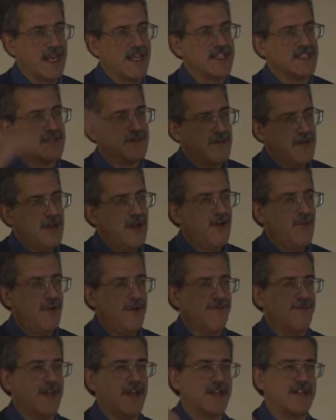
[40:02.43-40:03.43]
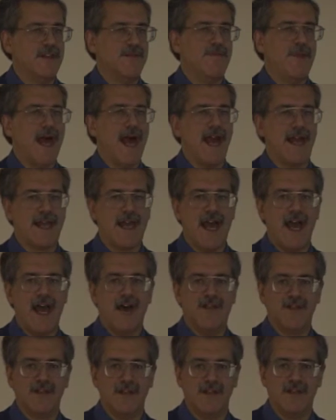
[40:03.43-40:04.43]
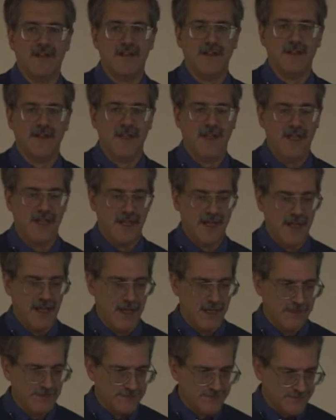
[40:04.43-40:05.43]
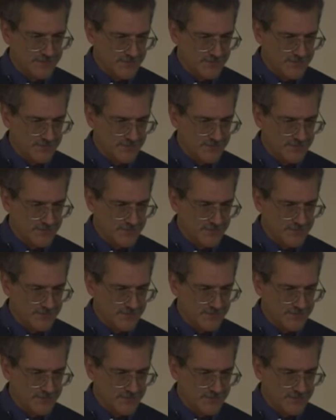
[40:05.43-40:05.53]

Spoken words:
gets reflected back out into